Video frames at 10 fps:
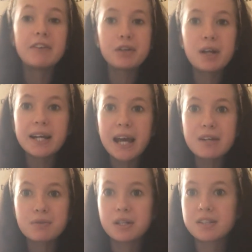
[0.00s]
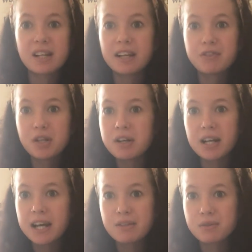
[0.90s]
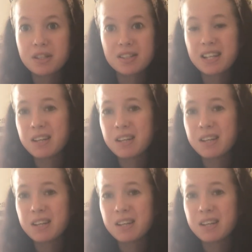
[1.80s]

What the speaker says: If you like hazelnuts, like if you don't like hazelnuts,